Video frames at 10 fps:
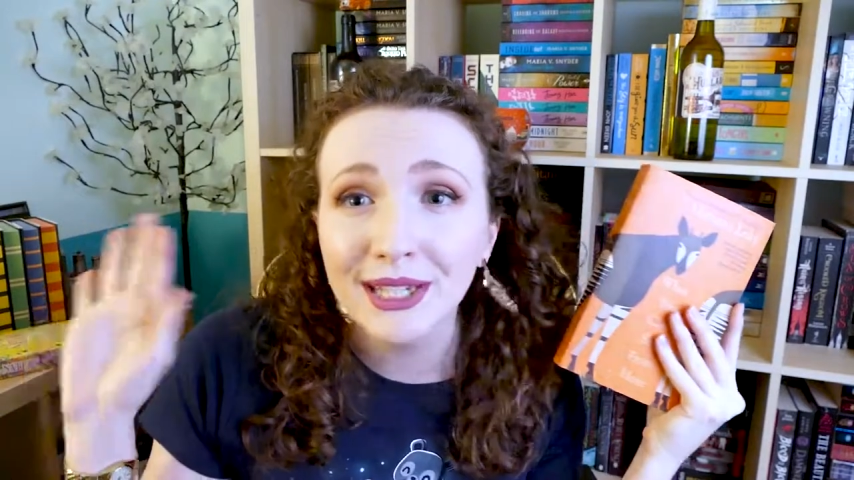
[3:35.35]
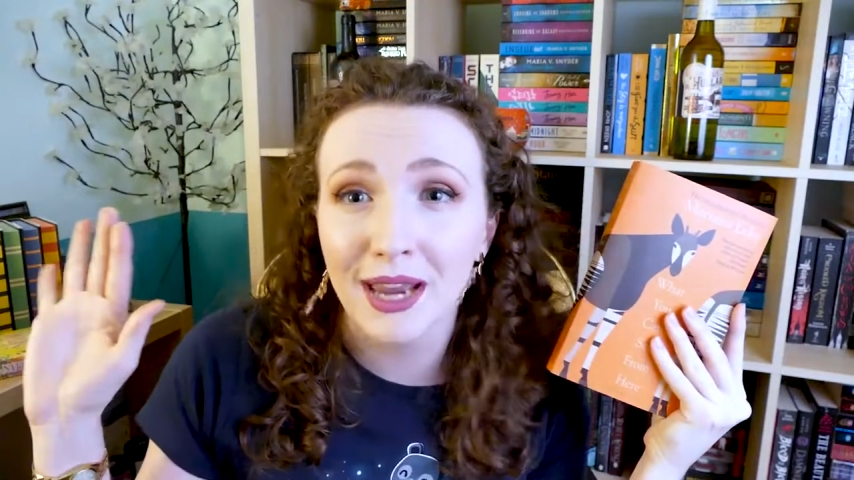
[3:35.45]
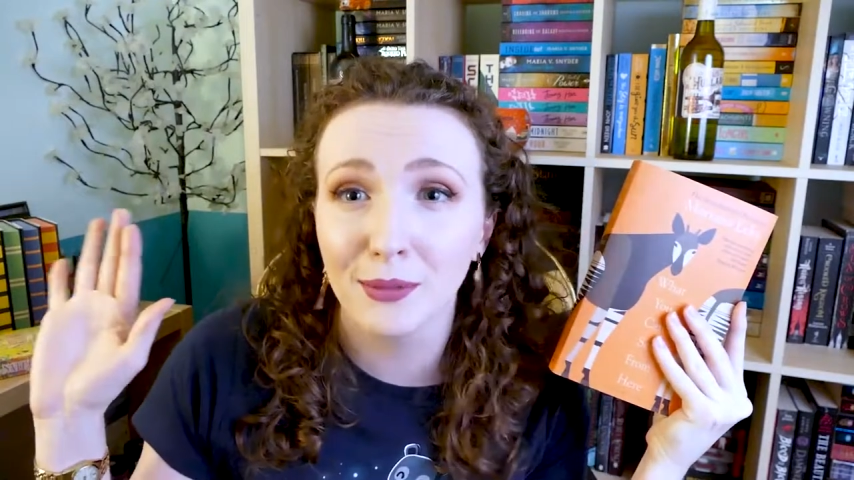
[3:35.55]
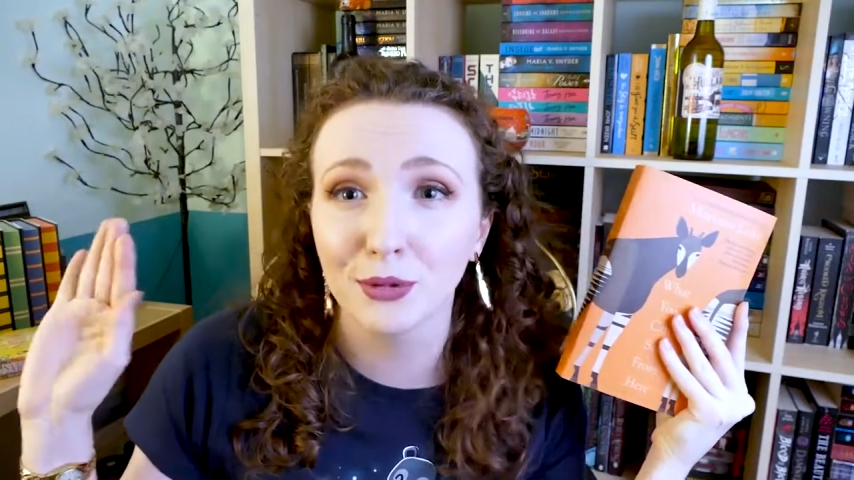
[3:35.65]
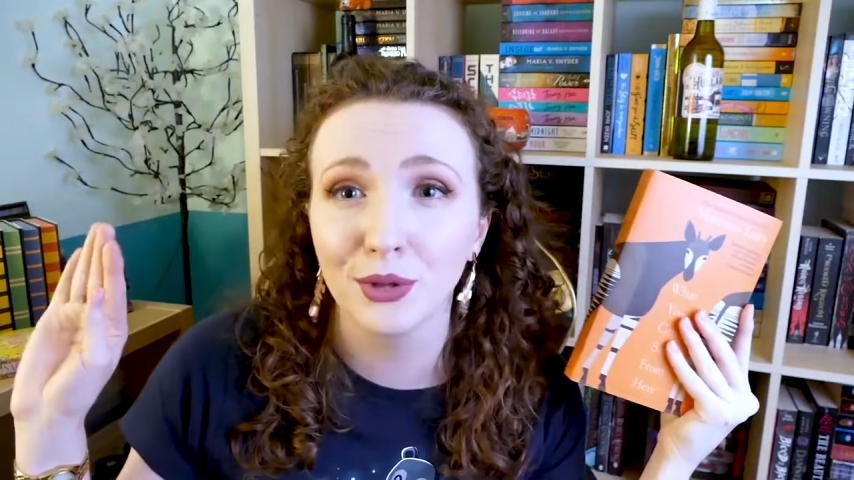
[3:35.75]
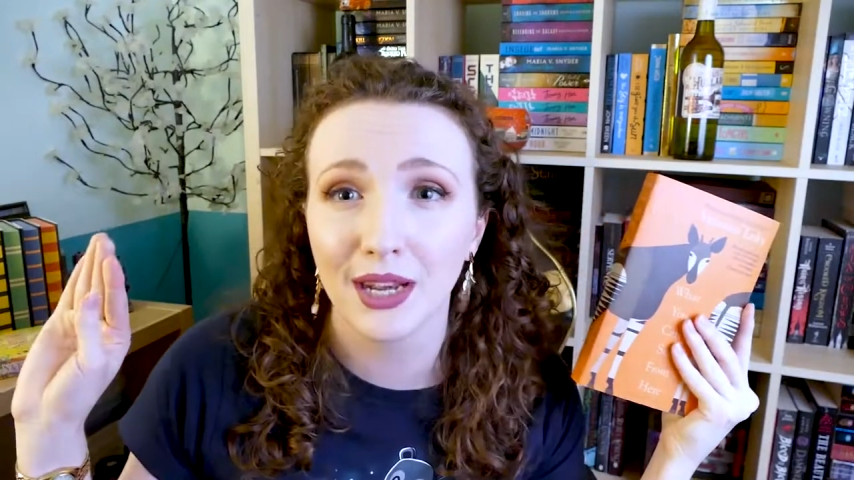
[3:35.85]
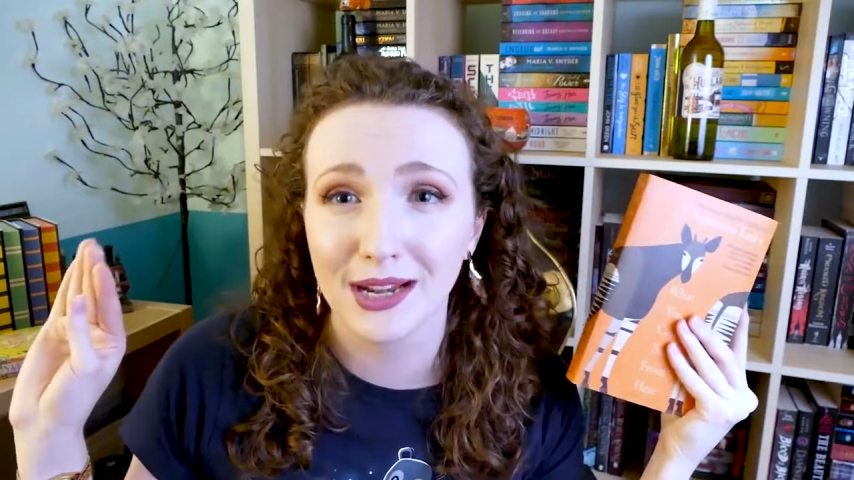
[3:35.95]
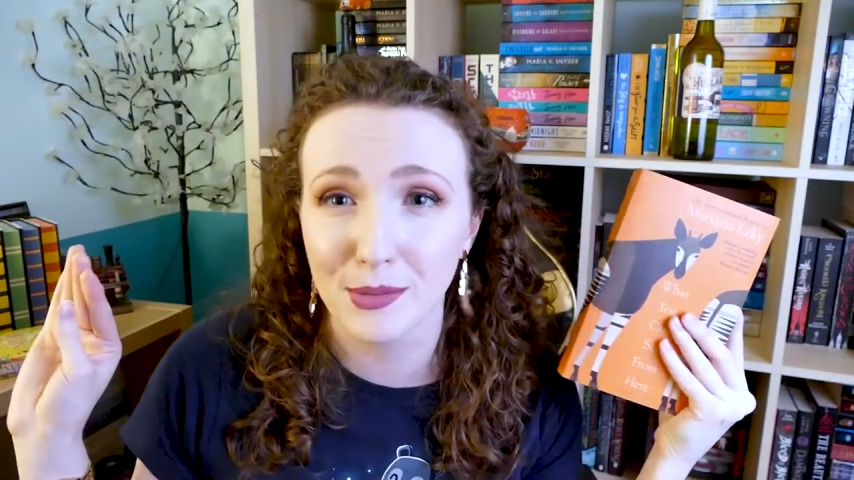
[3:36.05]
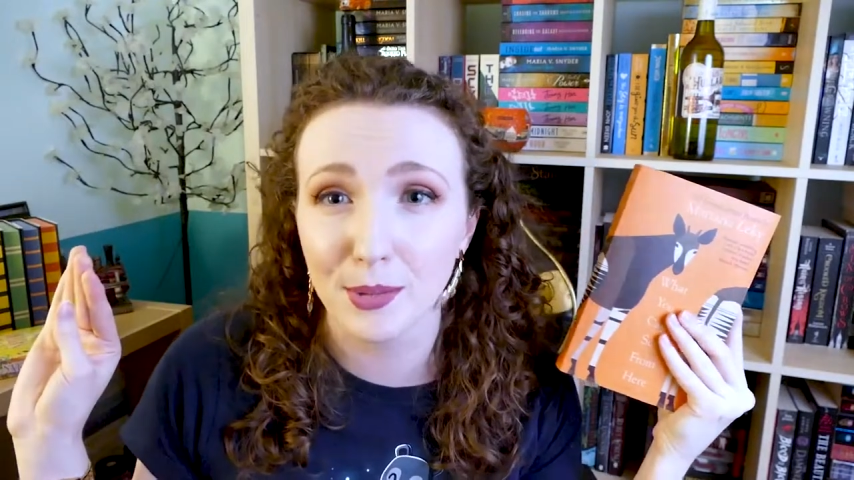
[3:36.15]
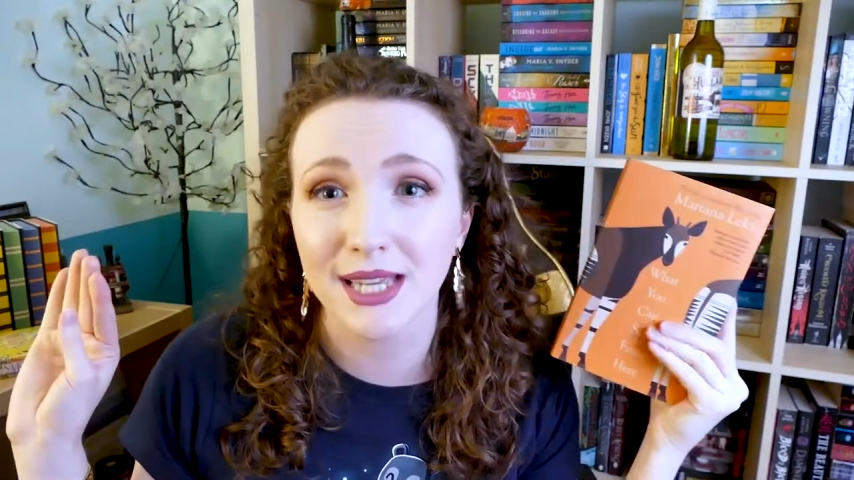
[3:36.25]
animal that I
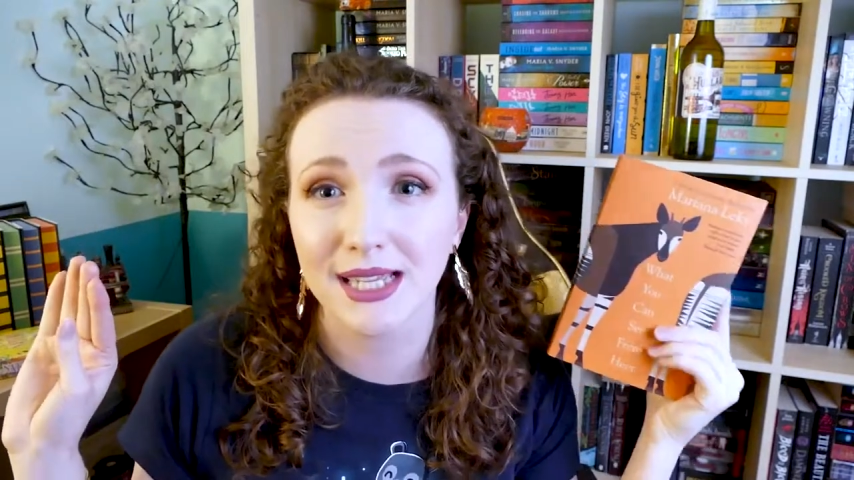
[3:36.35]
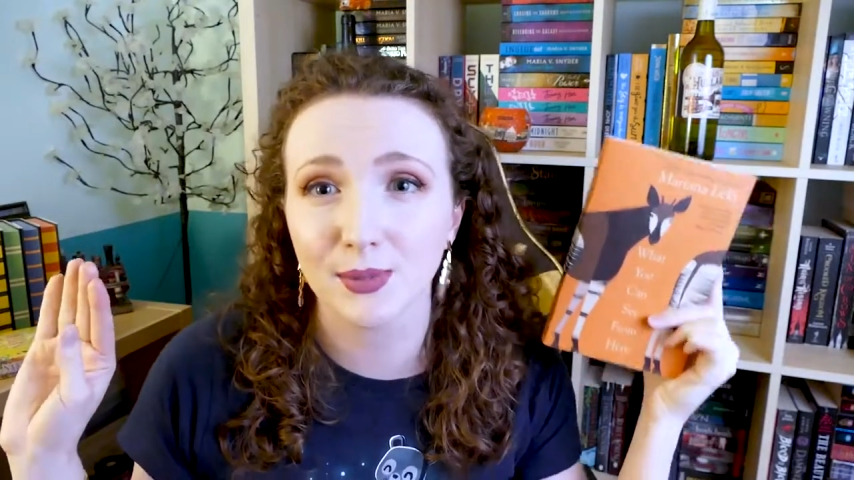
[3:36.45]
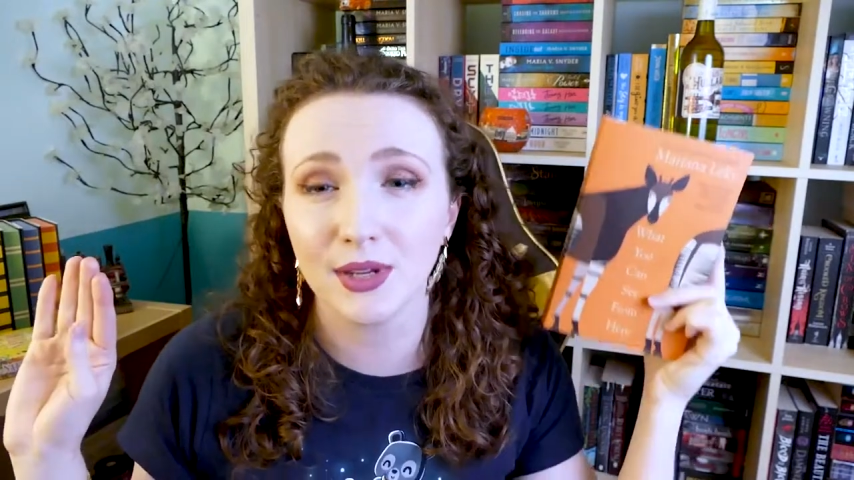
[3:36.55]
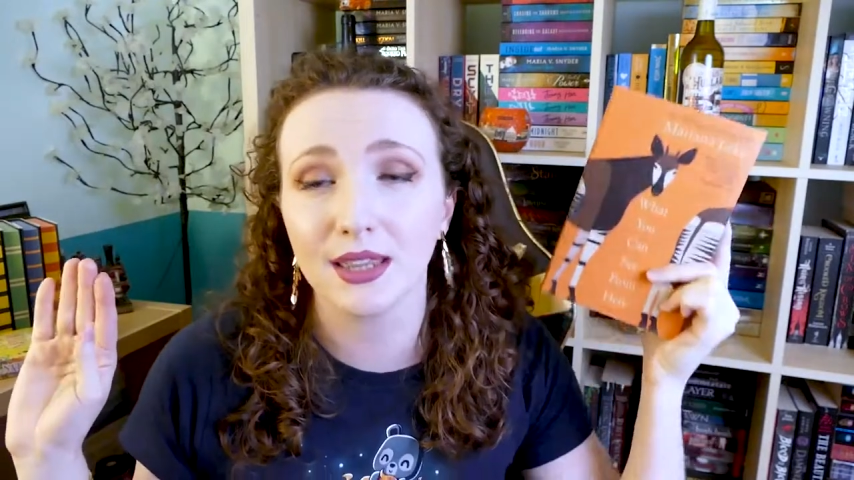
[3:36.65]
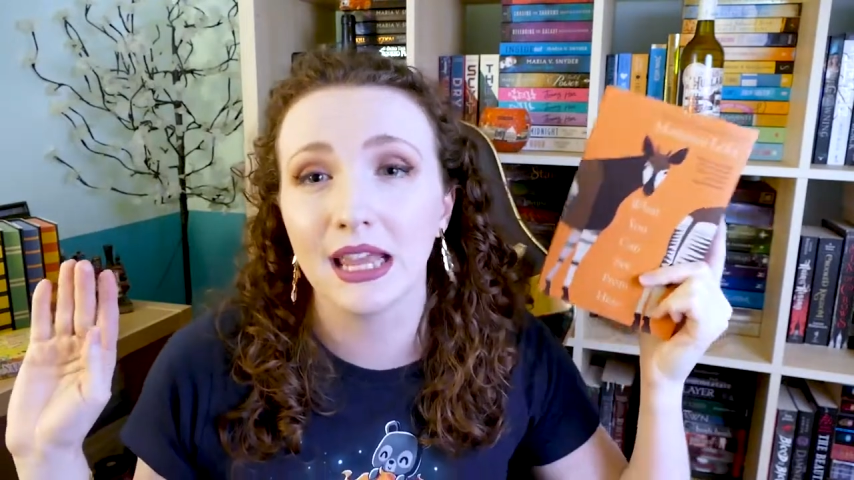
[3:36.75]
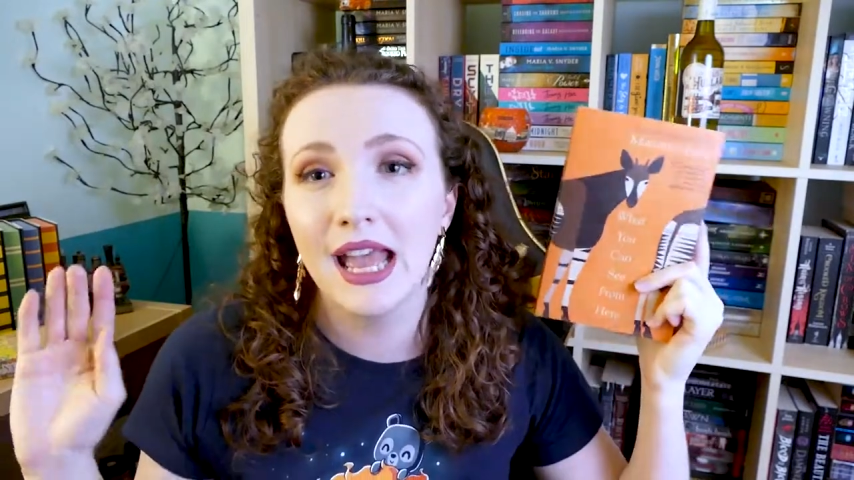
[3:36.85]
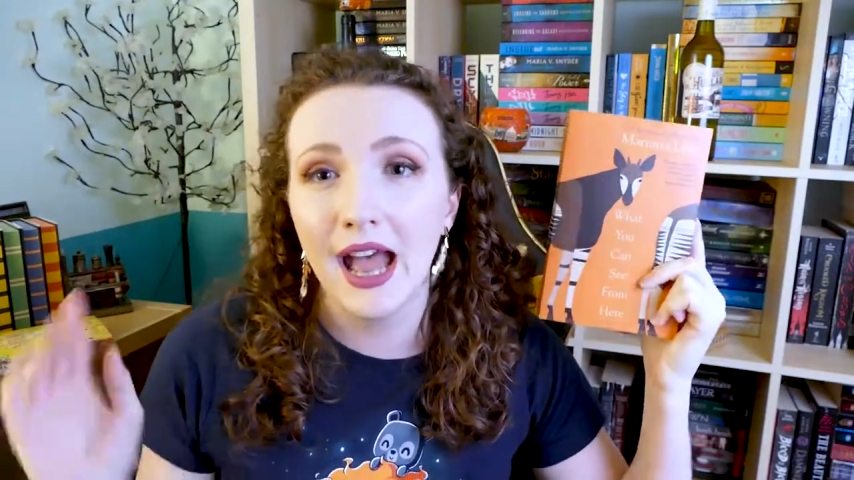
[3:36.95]
am obsessed with.